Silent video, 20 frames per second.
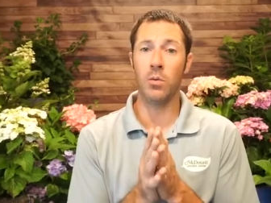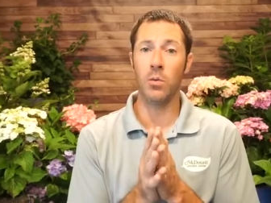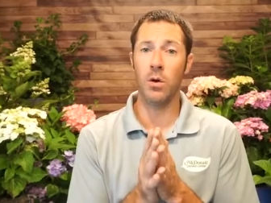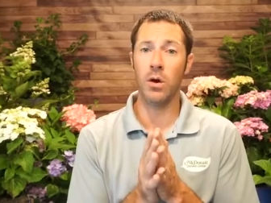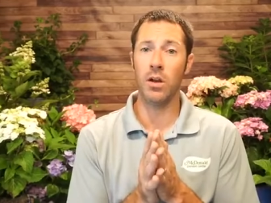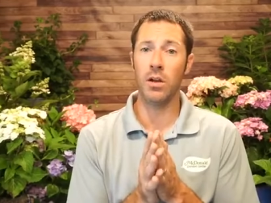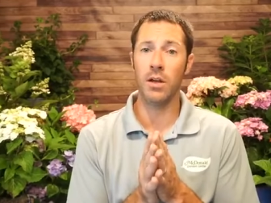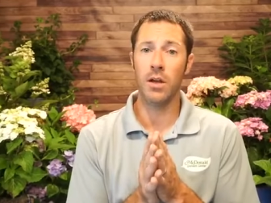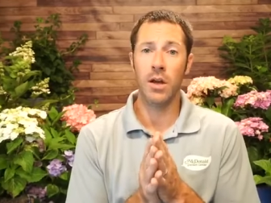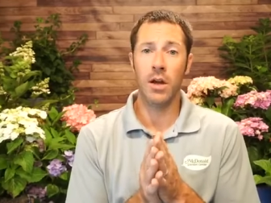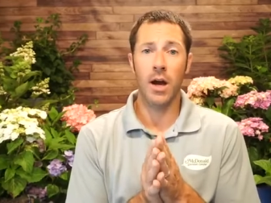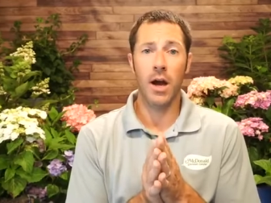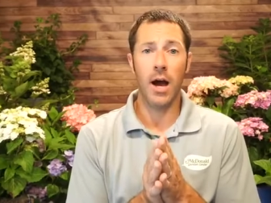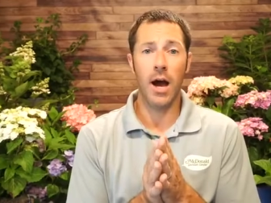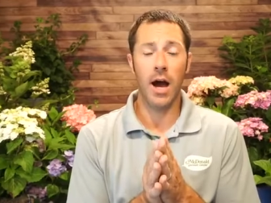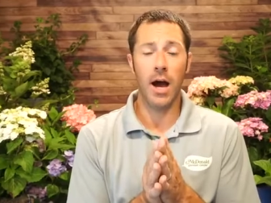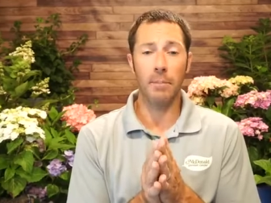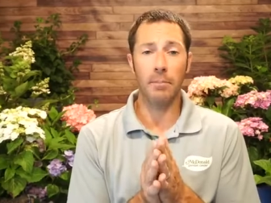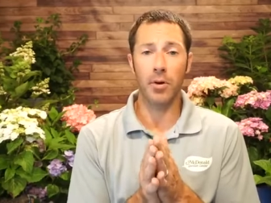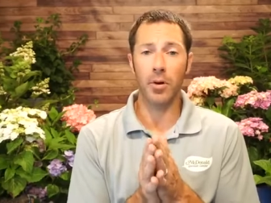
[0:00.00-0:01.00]
one.
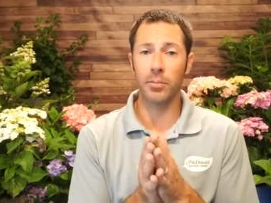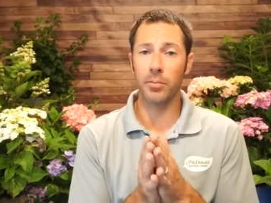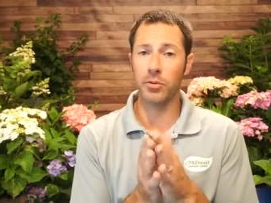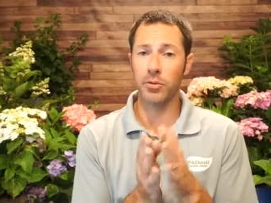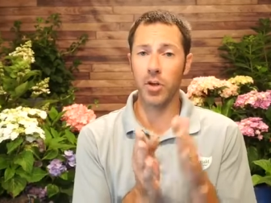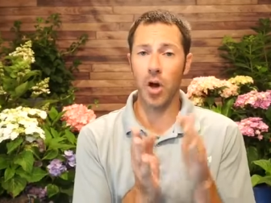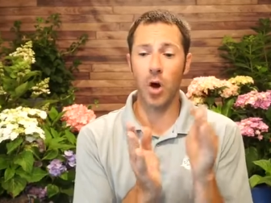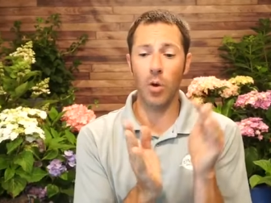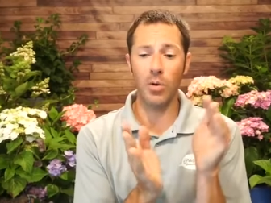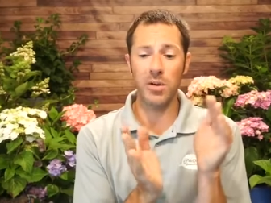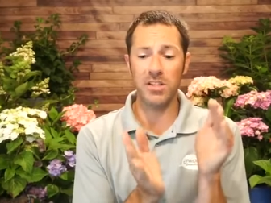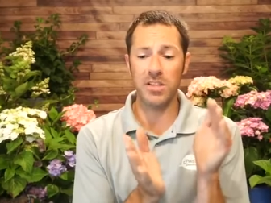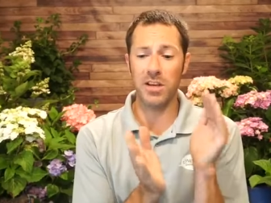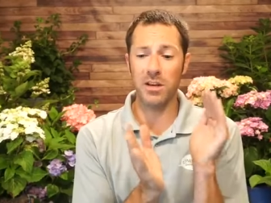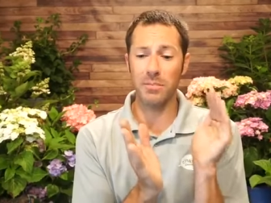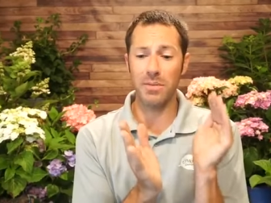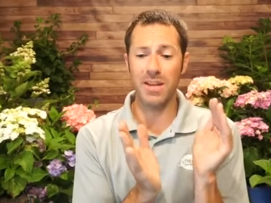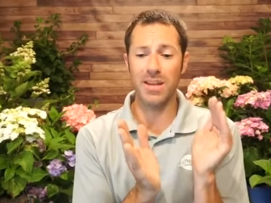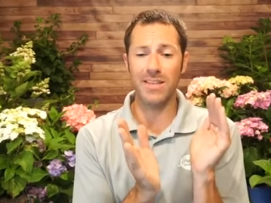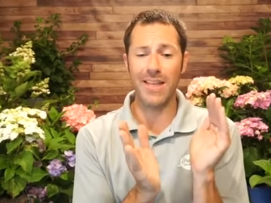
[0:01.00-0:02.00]
Uh, purple is always going
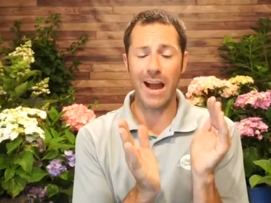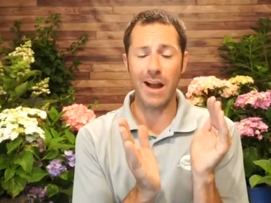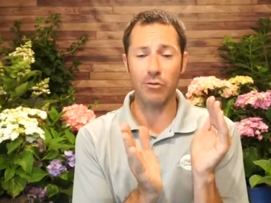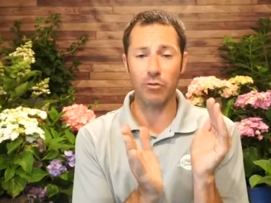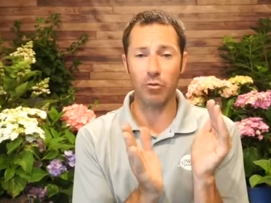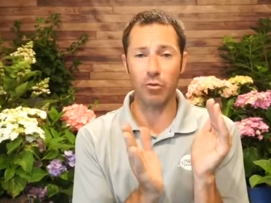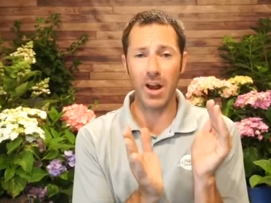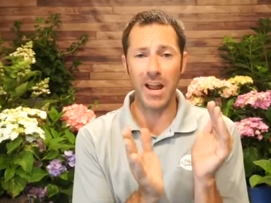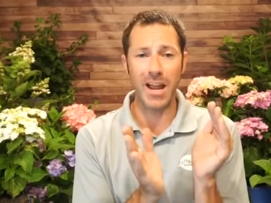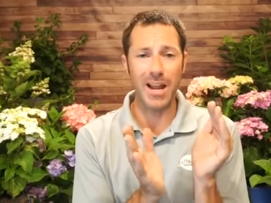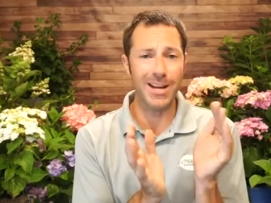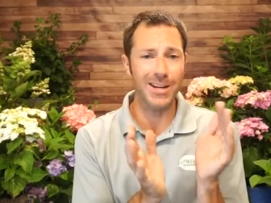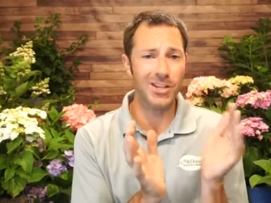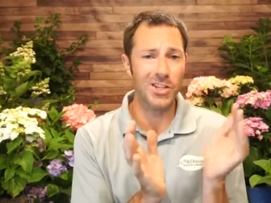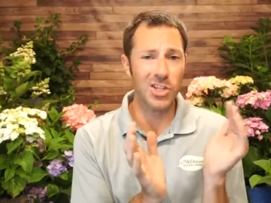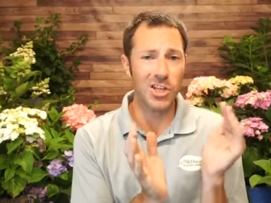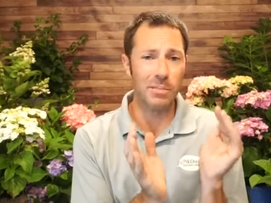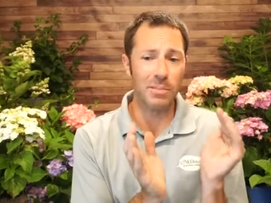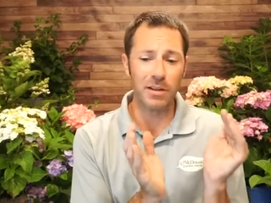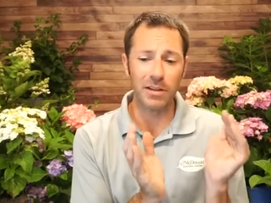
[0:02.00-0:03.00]
to be in that
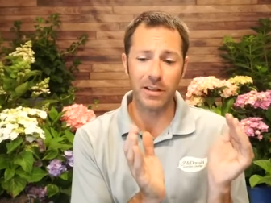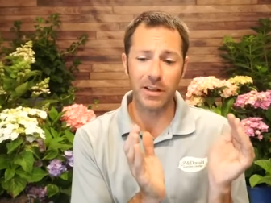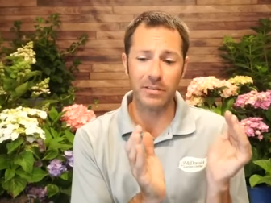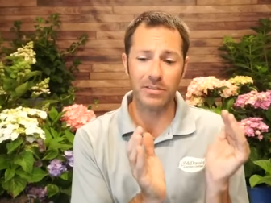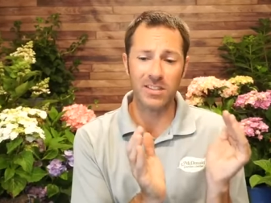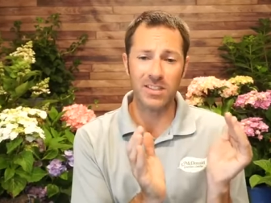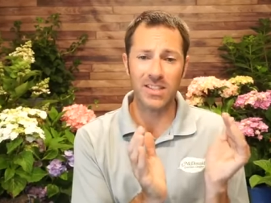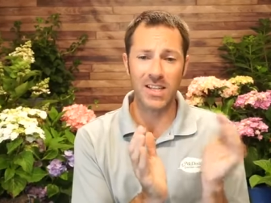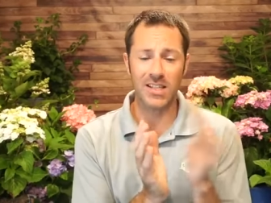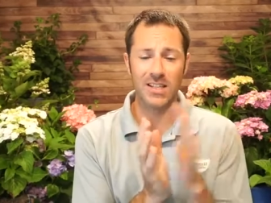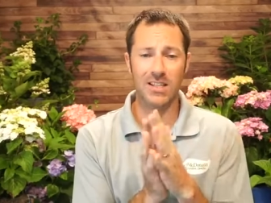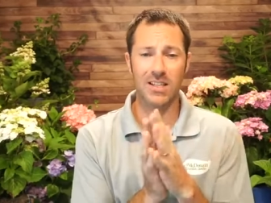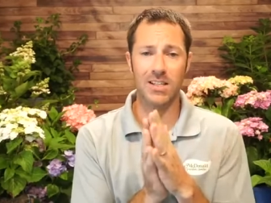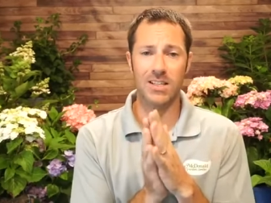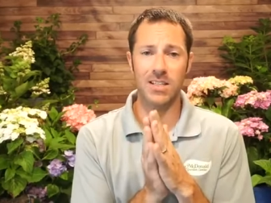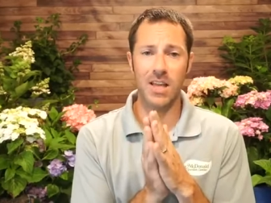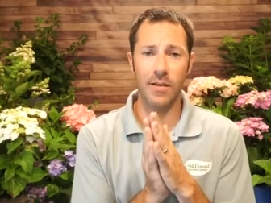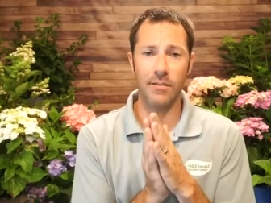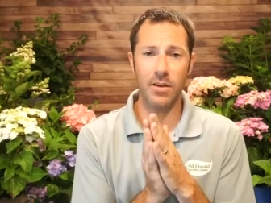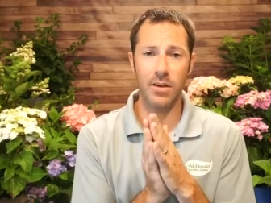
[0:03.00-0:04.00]
range, typically of 6 to
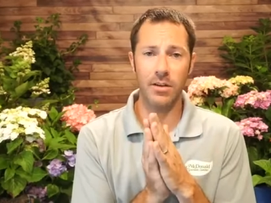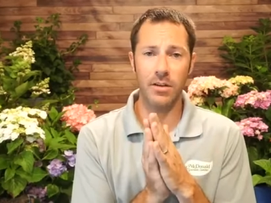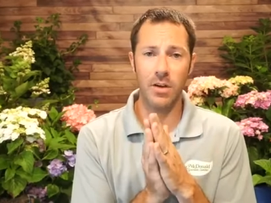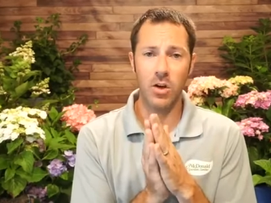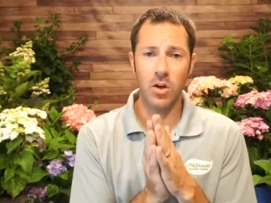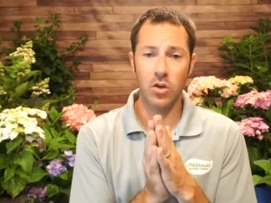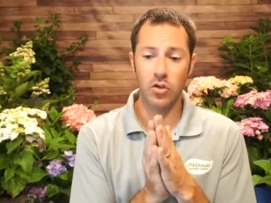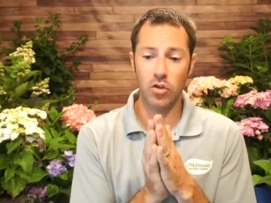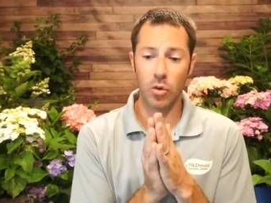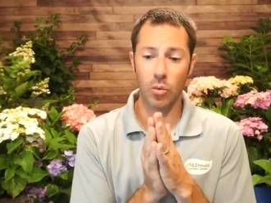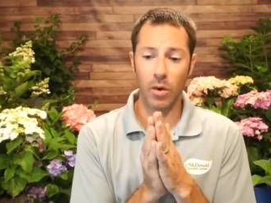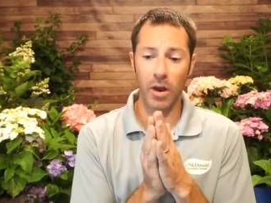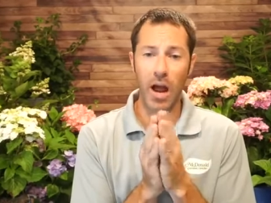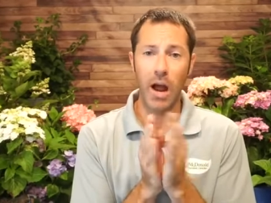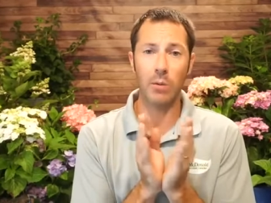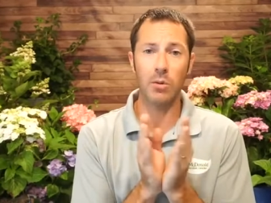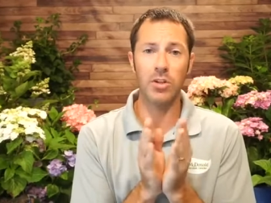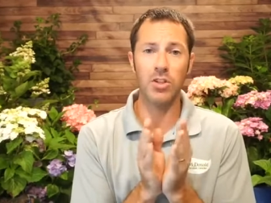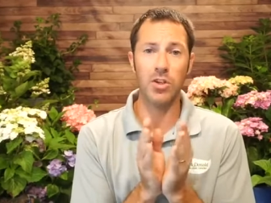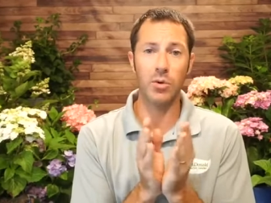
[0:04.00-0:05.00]
7. So what
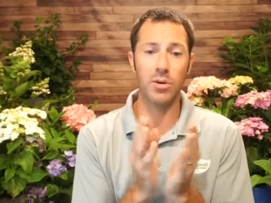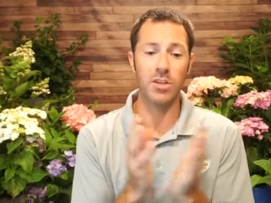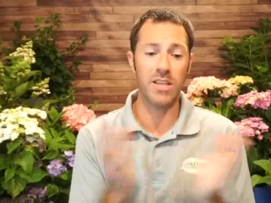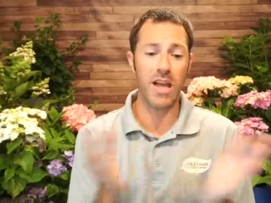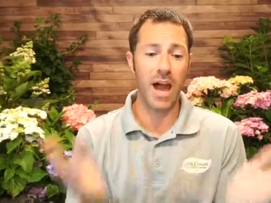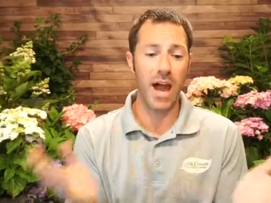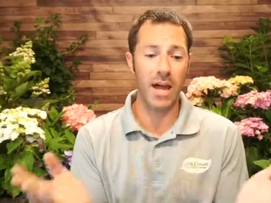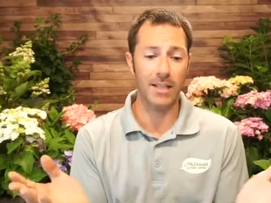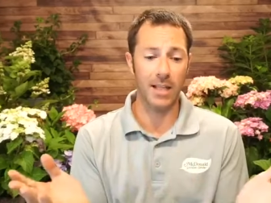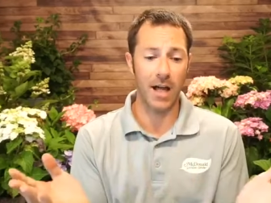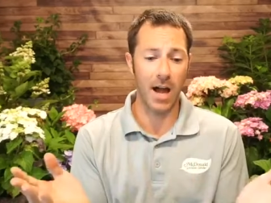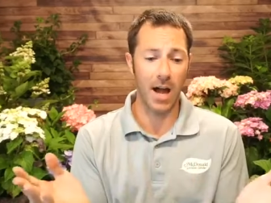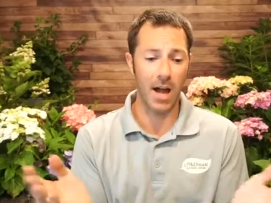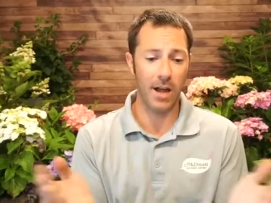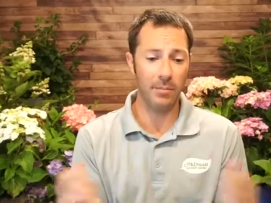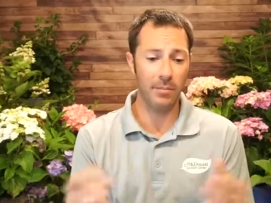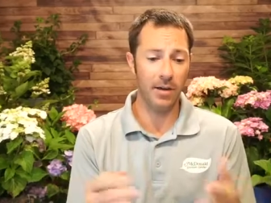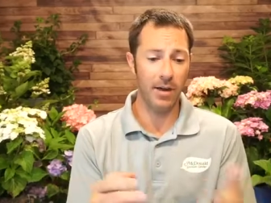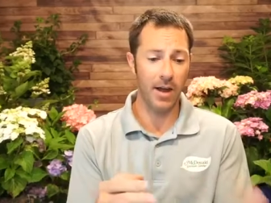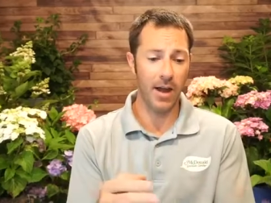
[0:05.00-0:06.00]
I would do is add
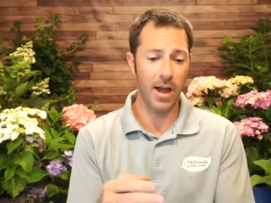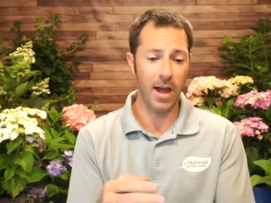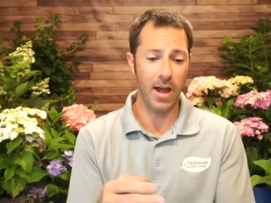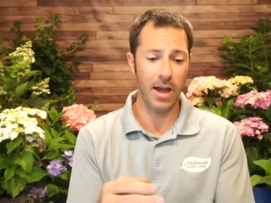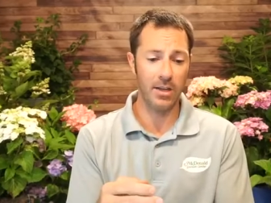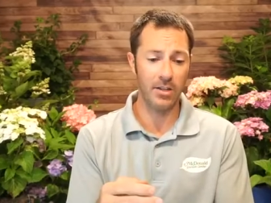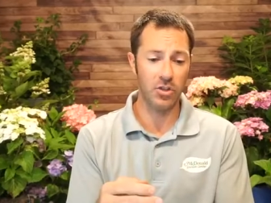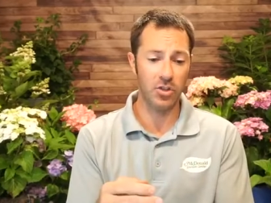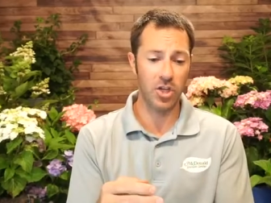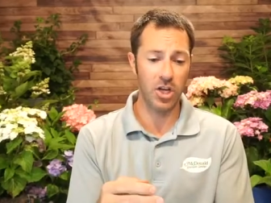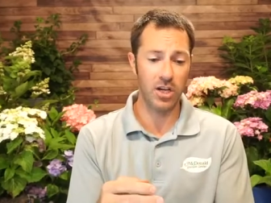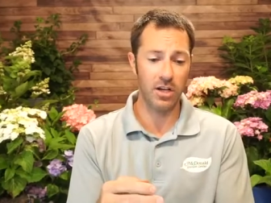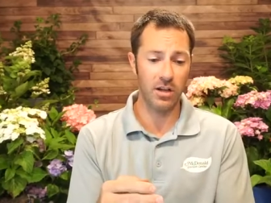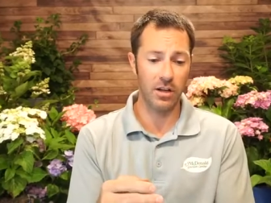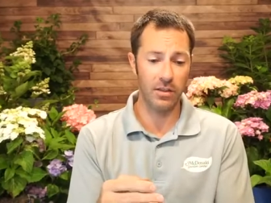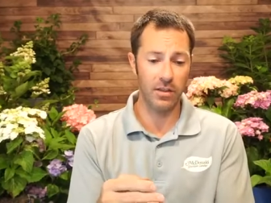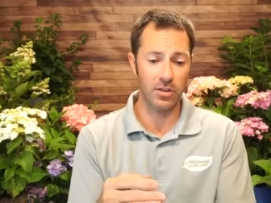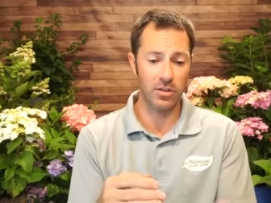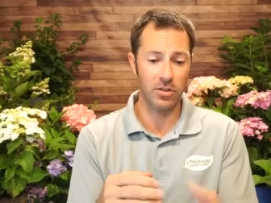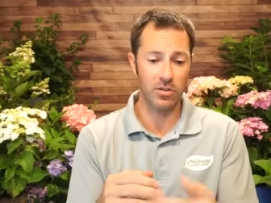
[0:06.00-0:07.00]
lime. And
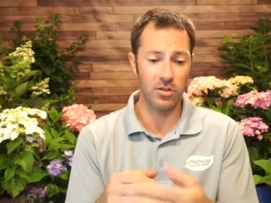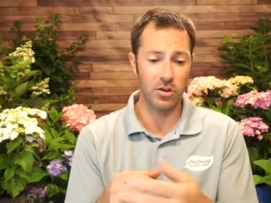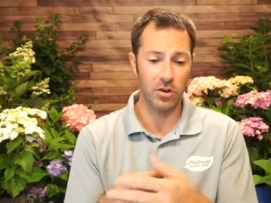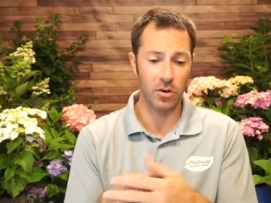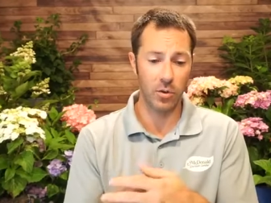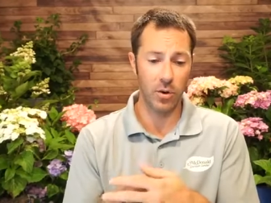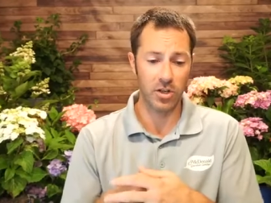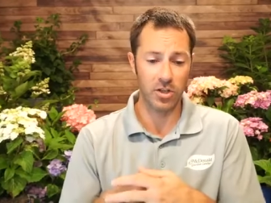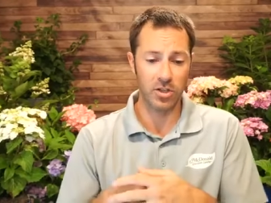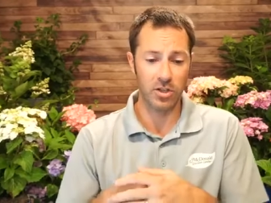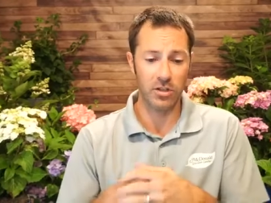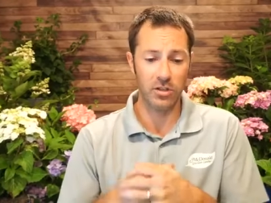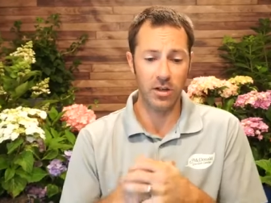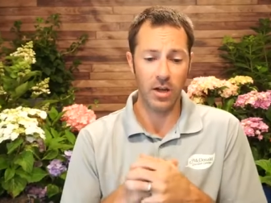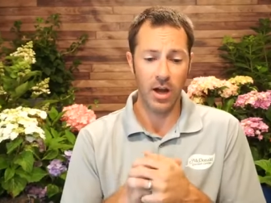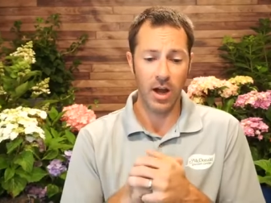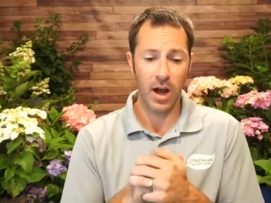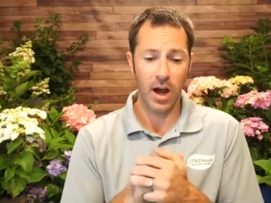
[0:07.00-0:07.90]
Gina, this is your question.